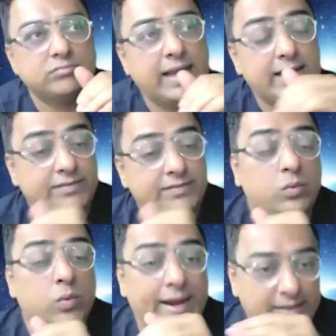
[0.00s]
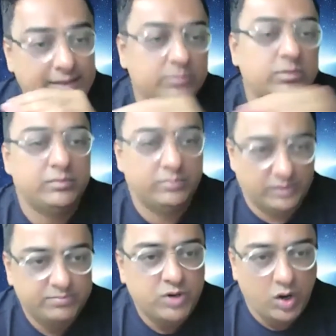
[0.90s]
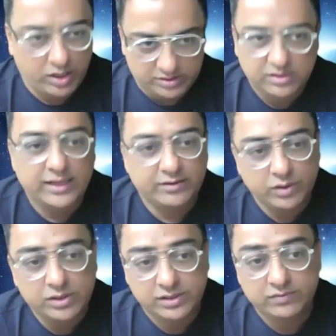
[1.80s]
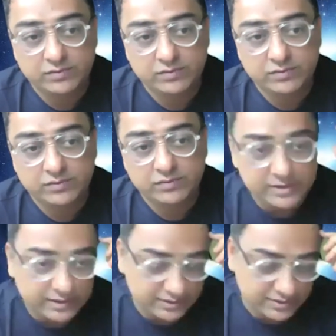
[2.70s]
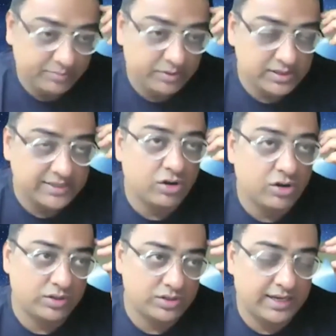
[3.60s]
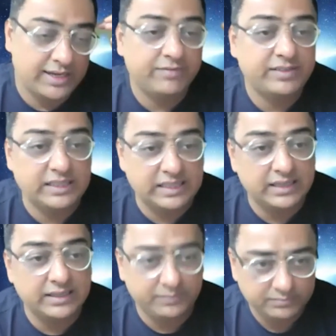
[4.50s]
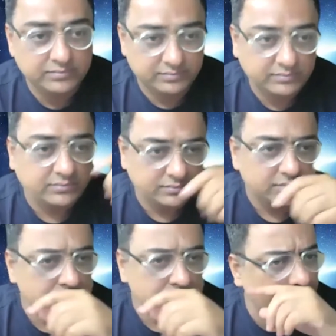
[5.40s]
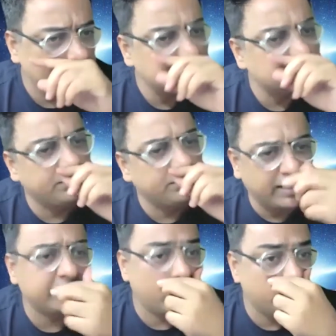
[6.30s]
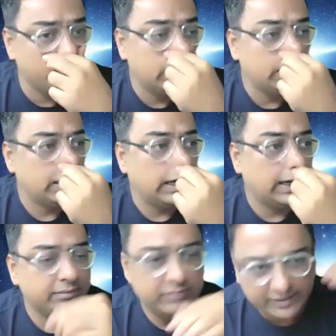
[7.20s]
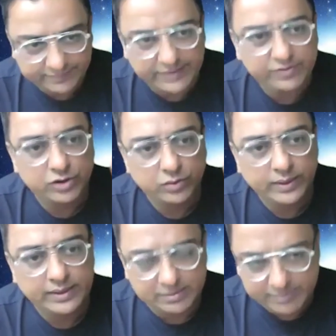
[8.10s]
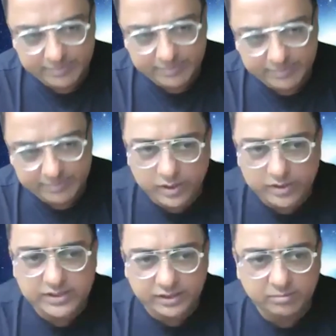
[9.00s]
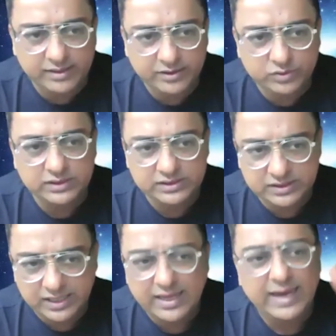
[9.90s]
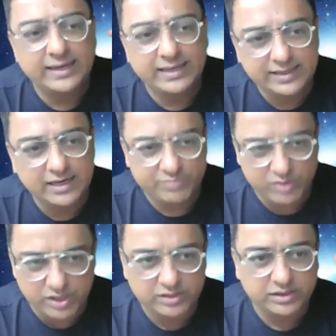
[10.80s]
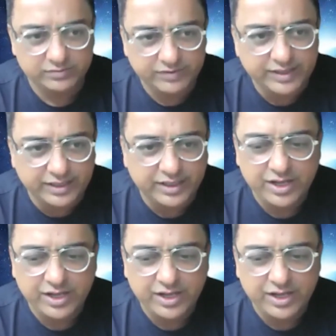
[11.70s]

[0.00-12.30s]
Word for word: N F T white label uh, products. Like one of the one of the recent examples I saw was N F T Kali, a decent platform. I, I went through it. I met up with one gentleman who is handling that product, and very